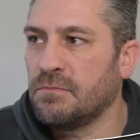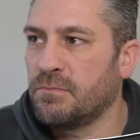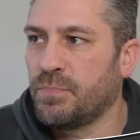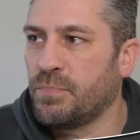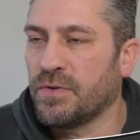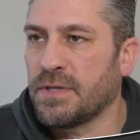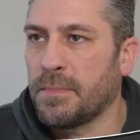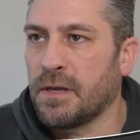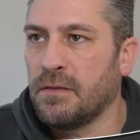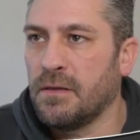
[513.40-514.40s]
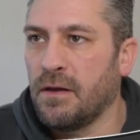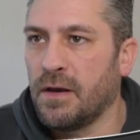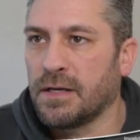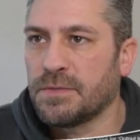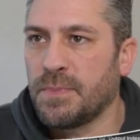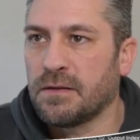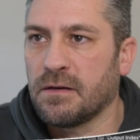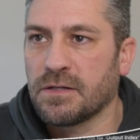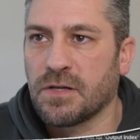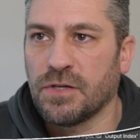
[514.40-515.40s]
put something in there and expect that
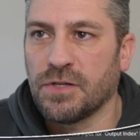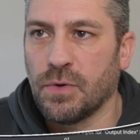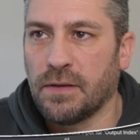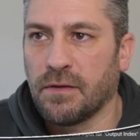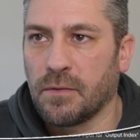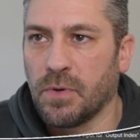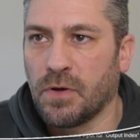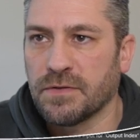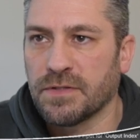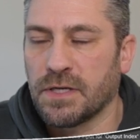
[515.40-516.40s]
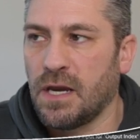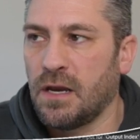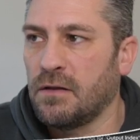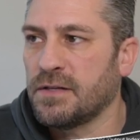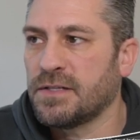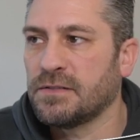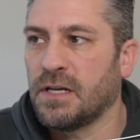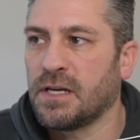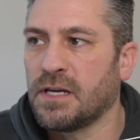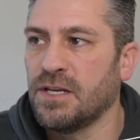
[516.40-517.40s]
it's going to do anything because, again, this isn't a
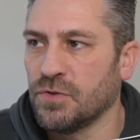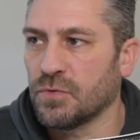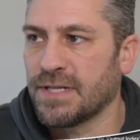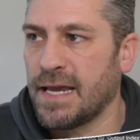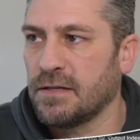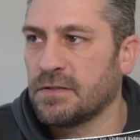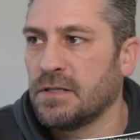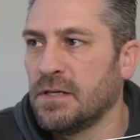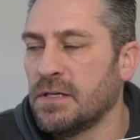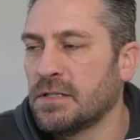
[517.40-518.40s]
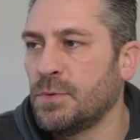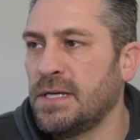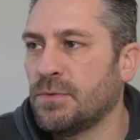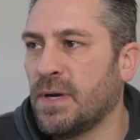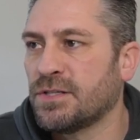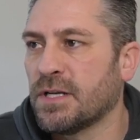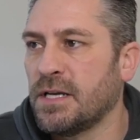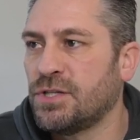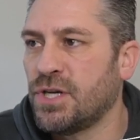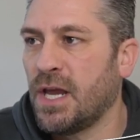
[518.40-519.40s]
conditional test. So we need to
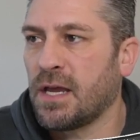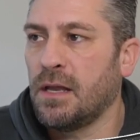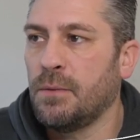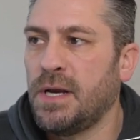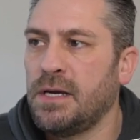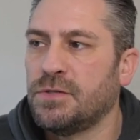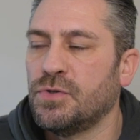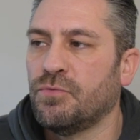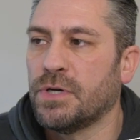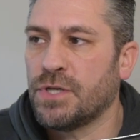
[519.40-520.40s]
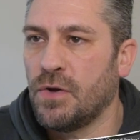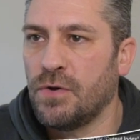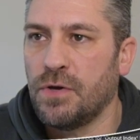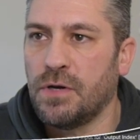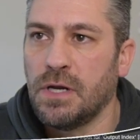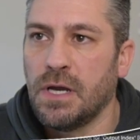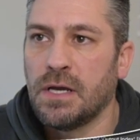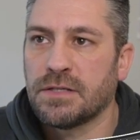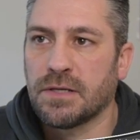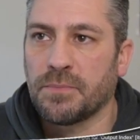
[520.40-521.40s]
actually check, and then we need to return
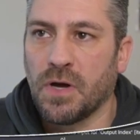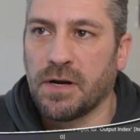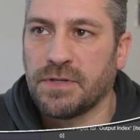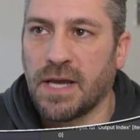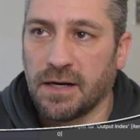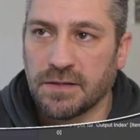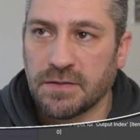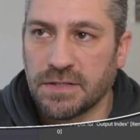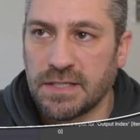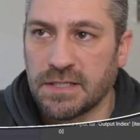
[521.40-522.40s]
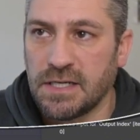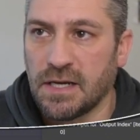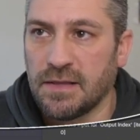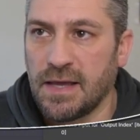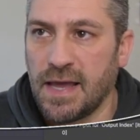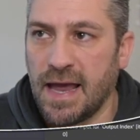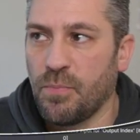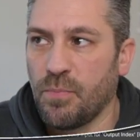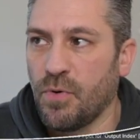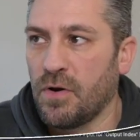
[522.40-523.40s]
some kind of data. So it says it here, the
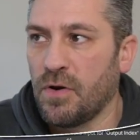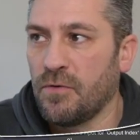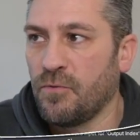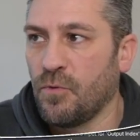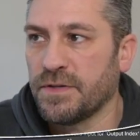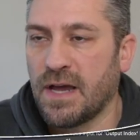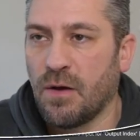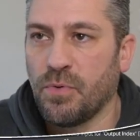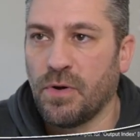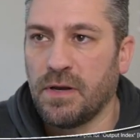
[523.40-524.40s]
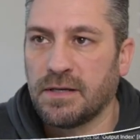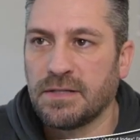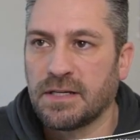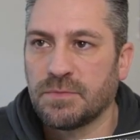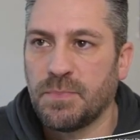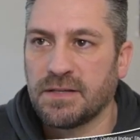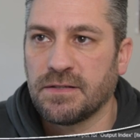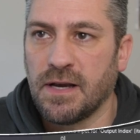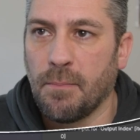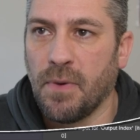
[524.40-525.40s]
output for this output index expects a
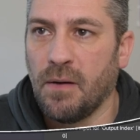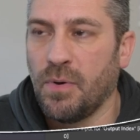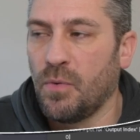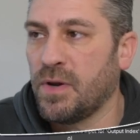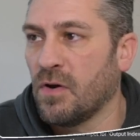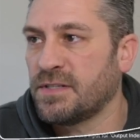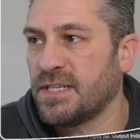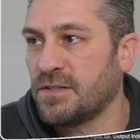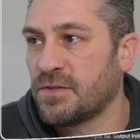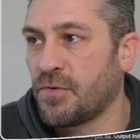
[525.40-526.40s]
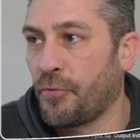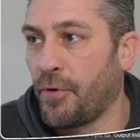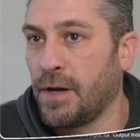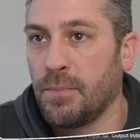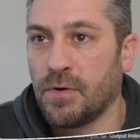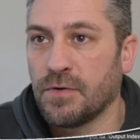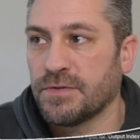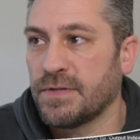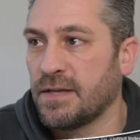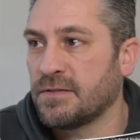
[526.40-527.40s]
number, but we got test3 because
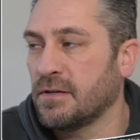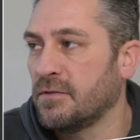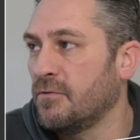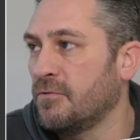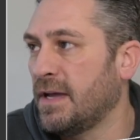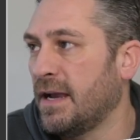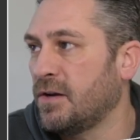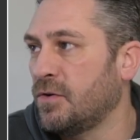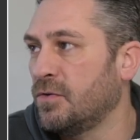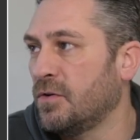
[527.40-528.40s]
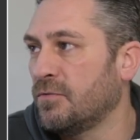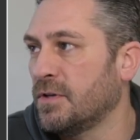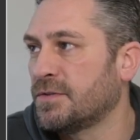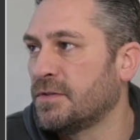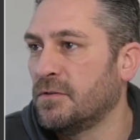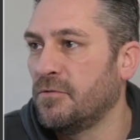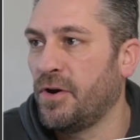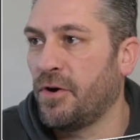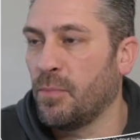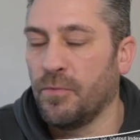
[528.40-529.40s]
that's the value of this
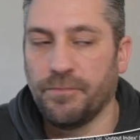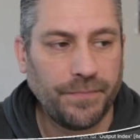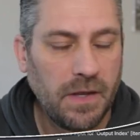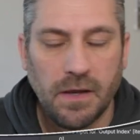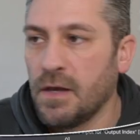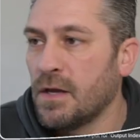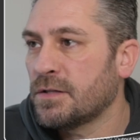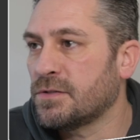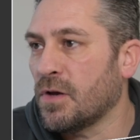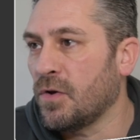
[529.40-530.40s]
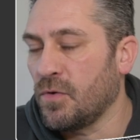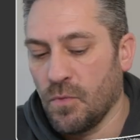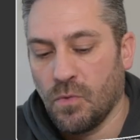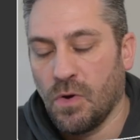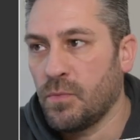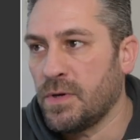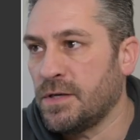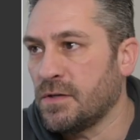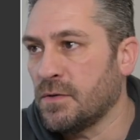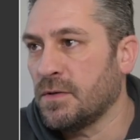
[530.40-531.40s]
variable. So what we need
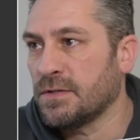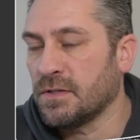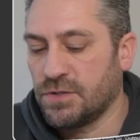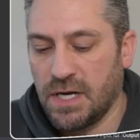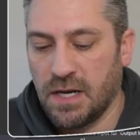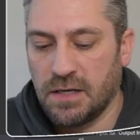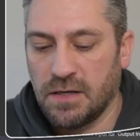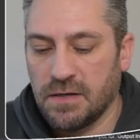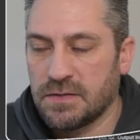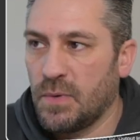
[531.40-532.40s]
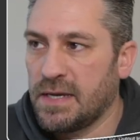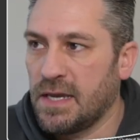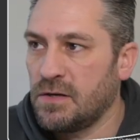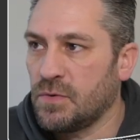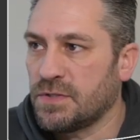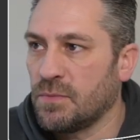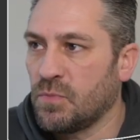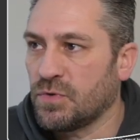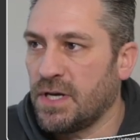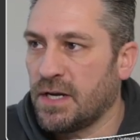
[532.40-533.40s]
to do is a check here. So we can do a
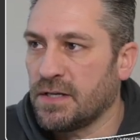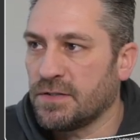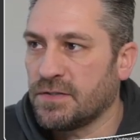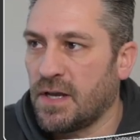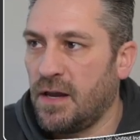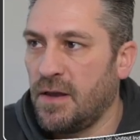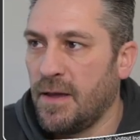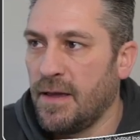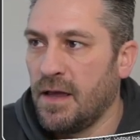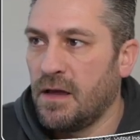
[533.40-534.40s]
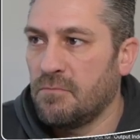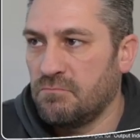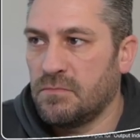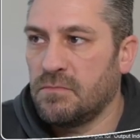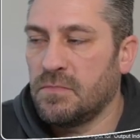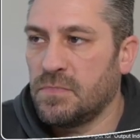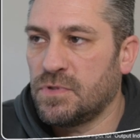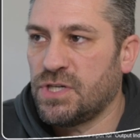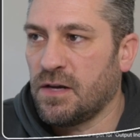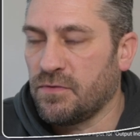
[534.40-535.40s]
simple check and say,
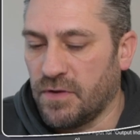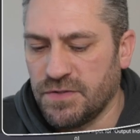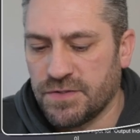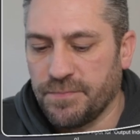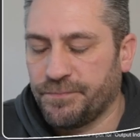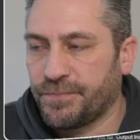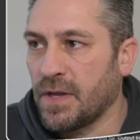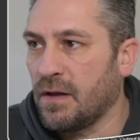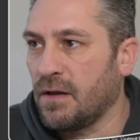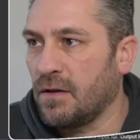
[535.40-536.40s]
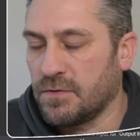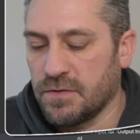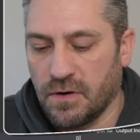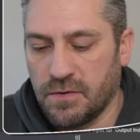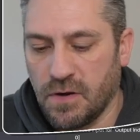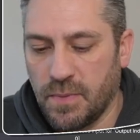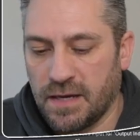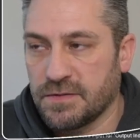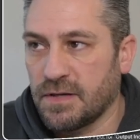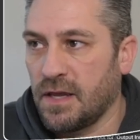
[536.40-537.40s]
check this. Sorry, go back
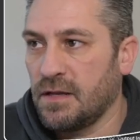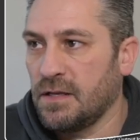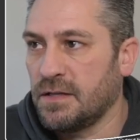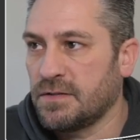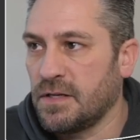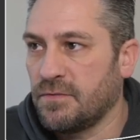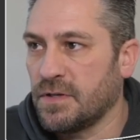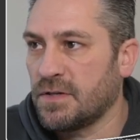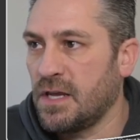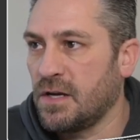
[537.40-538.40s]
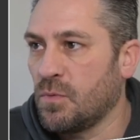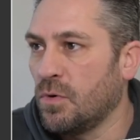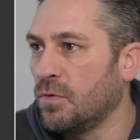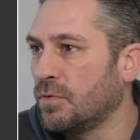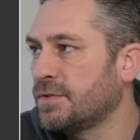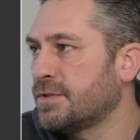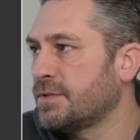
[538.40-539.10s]
and say, let's see if this equals